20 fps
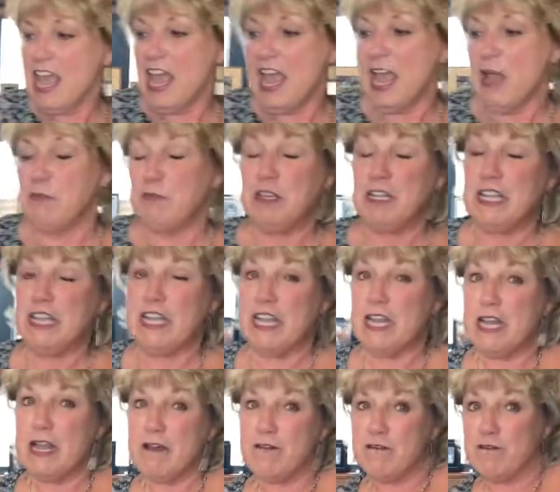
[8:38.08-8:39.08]
When you get
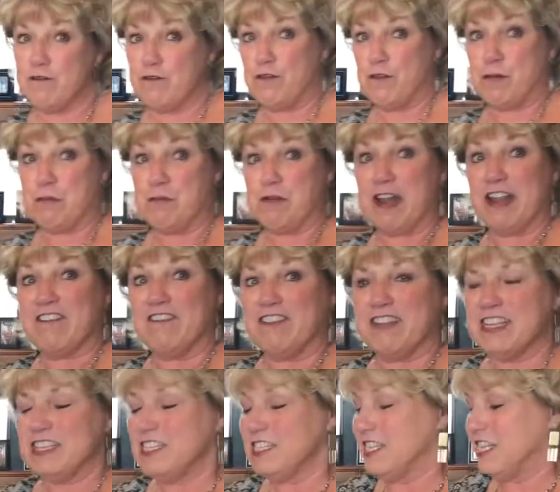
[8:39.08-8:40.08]
up for
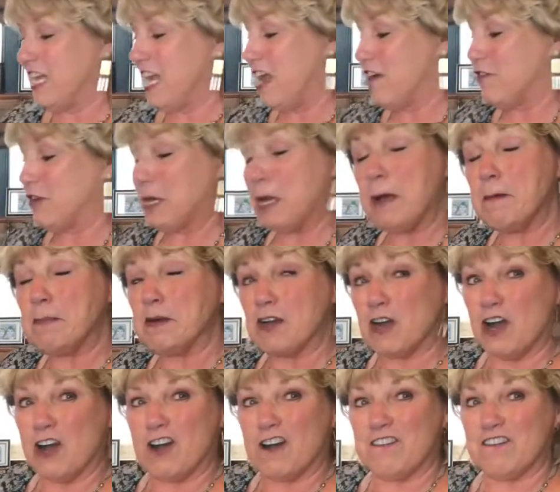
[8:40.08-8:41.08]
breakfast and you have a cup of
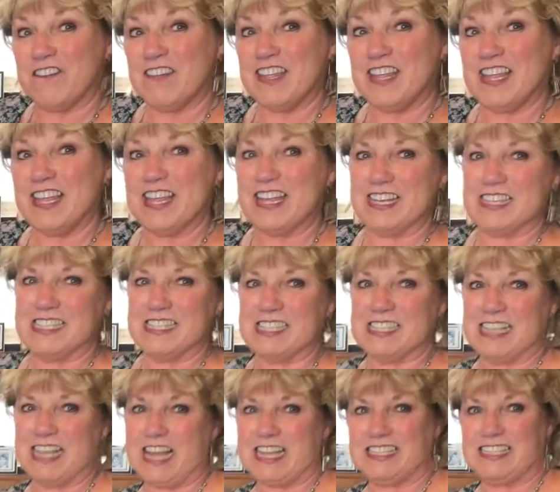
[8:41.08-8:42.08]
coffee and a
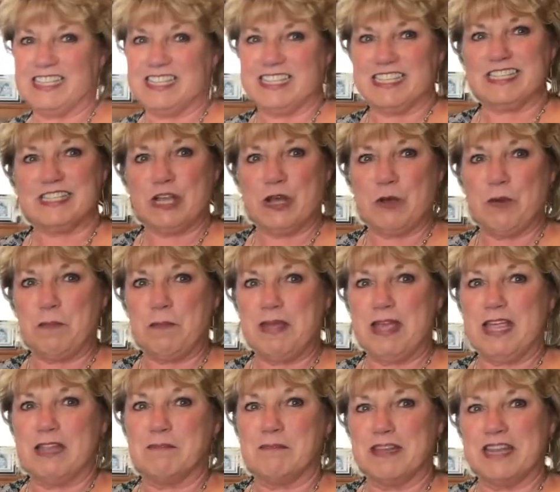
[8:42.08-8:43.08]
slice of this
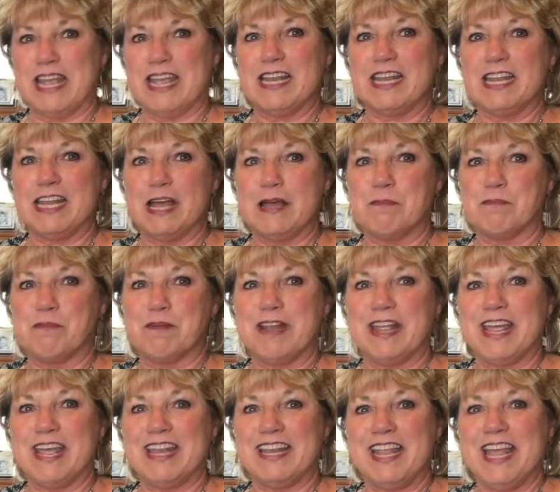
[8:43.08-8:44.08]
homemade banana nut
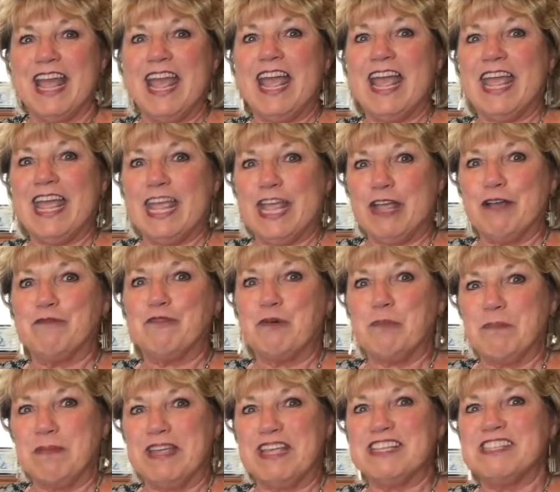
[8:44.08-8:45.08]
bread, it will
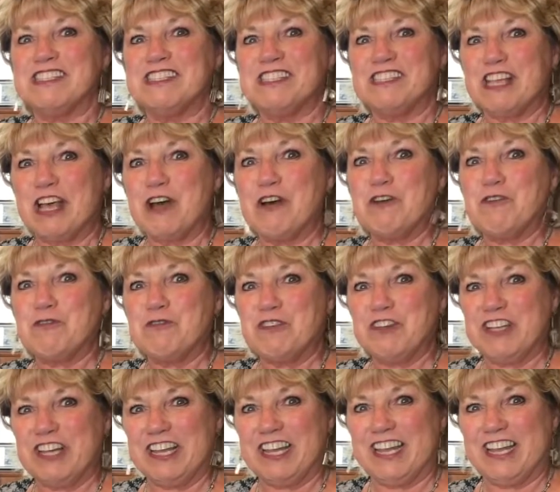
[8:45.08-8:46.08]
be so
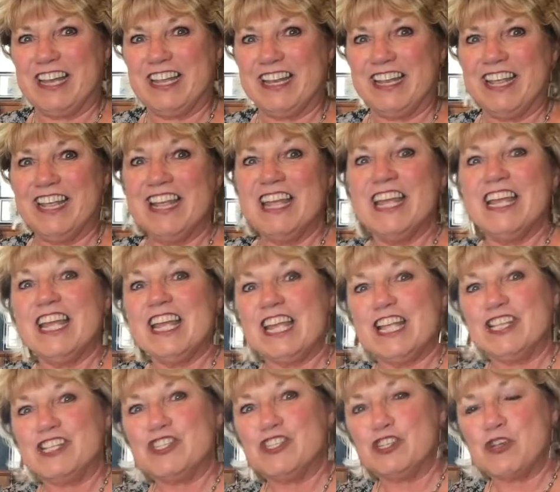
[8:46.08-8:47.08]
good.
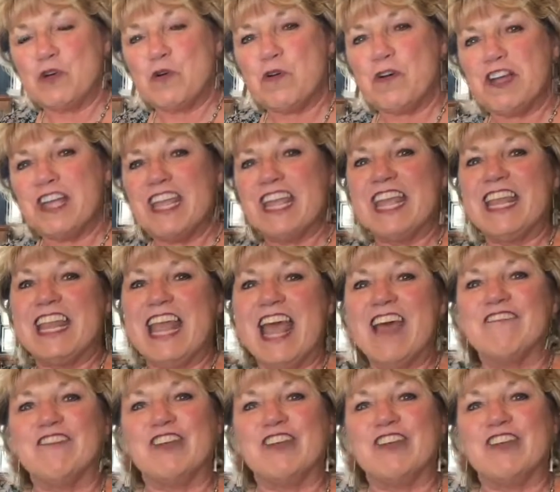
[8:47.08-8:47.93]
Enjoy and have a